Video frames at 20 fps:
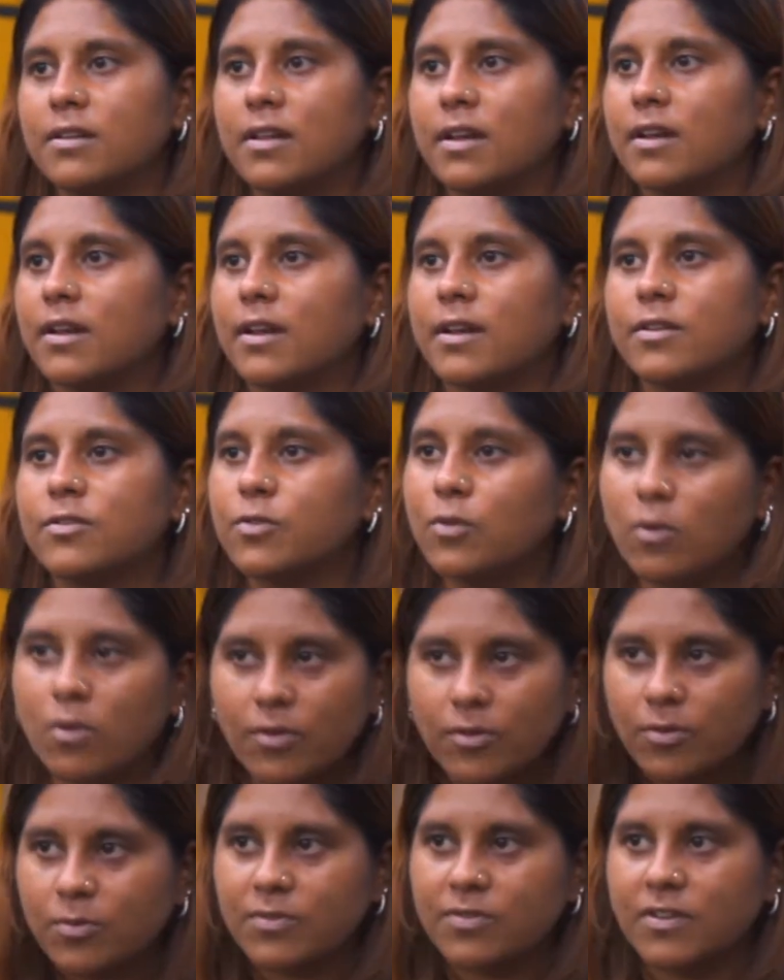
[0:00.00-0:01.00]
Like I could do
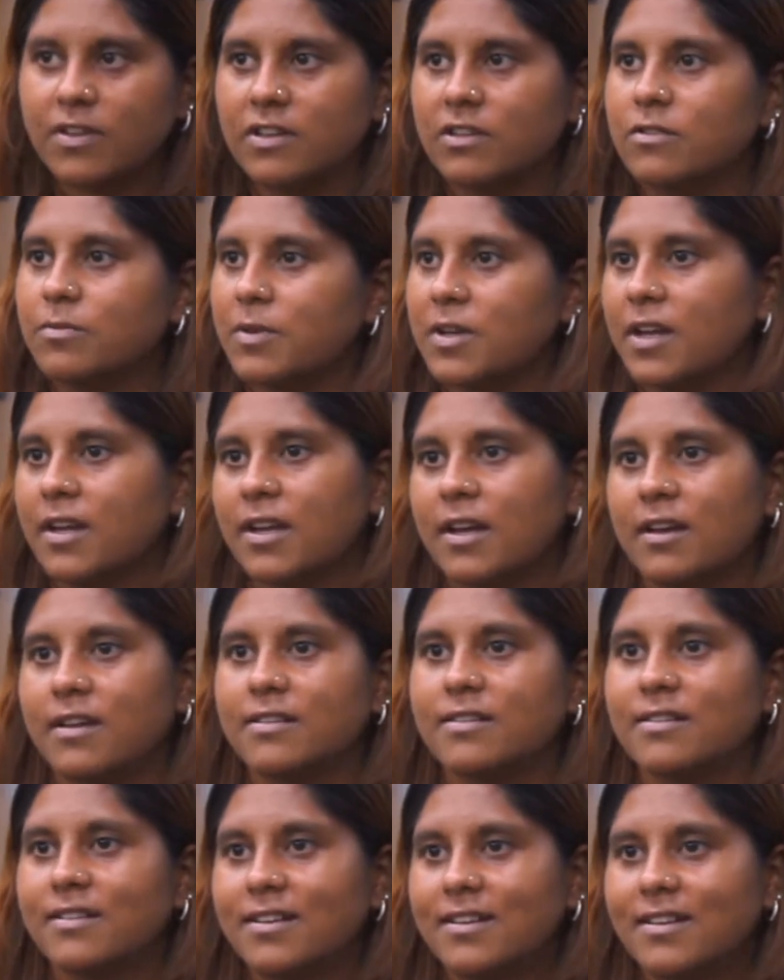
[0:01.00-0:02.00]
all those things, but I
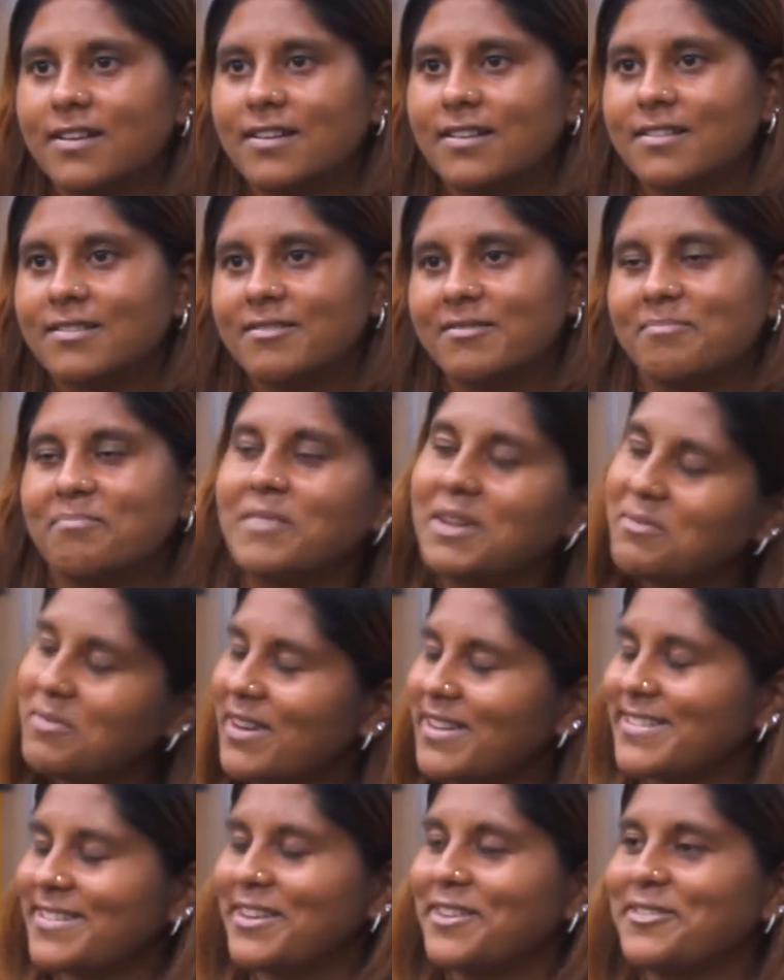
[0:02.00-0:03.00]
can't me
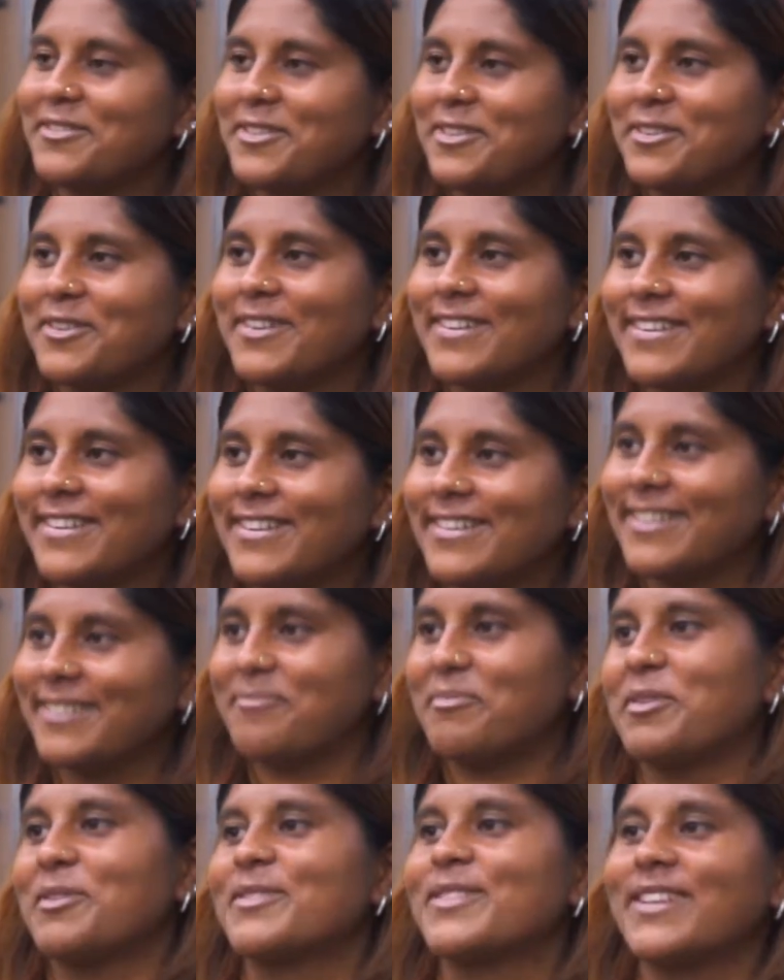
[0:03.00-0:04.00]
myself do it
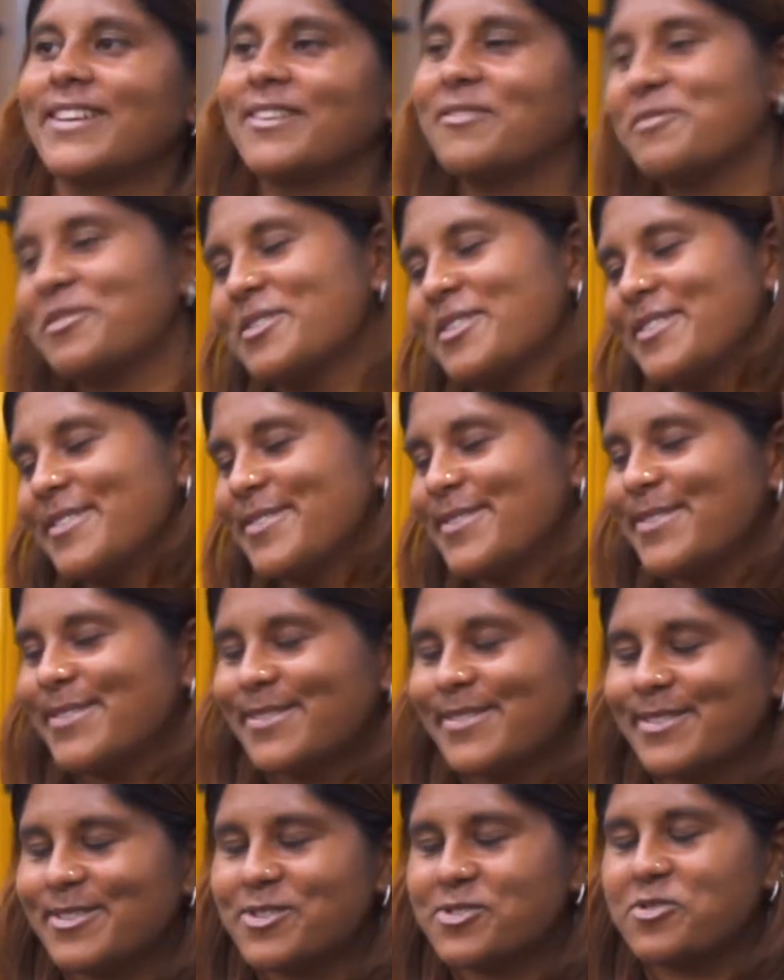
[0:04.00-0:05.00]
per se, which is
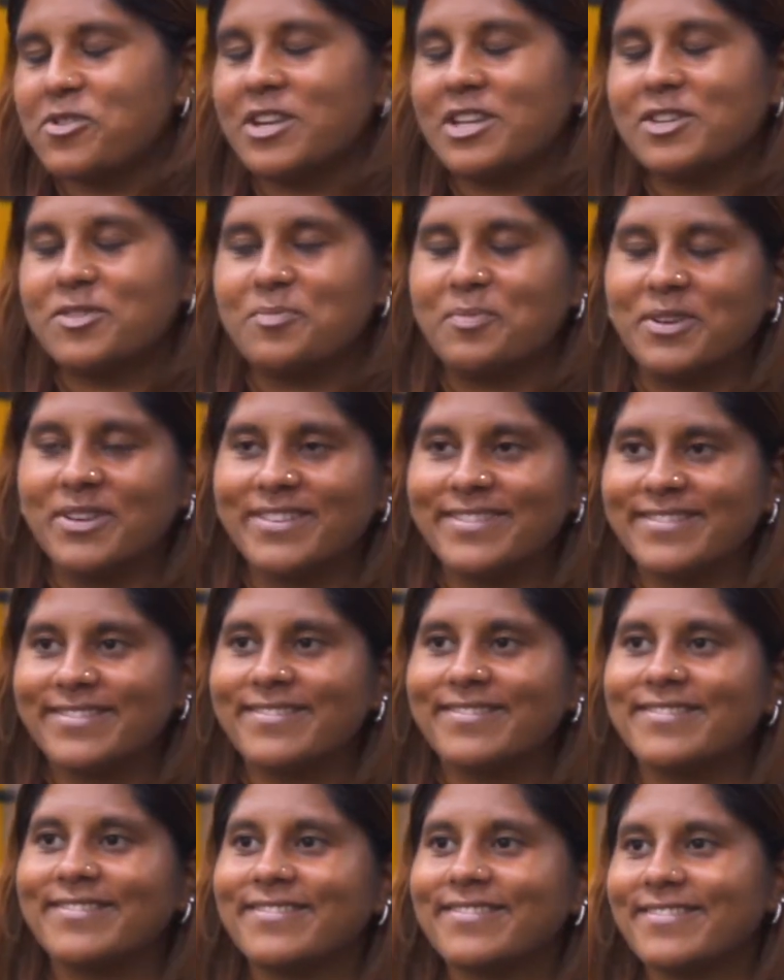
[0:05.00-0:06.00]
strange. But
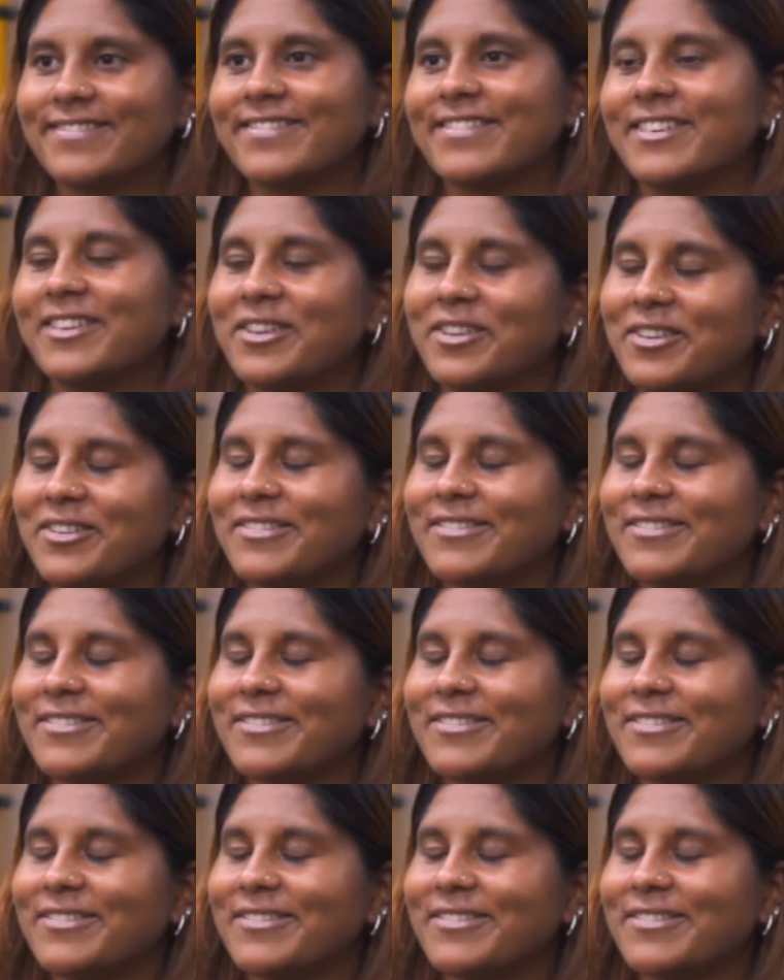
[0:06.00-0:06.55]
yeah.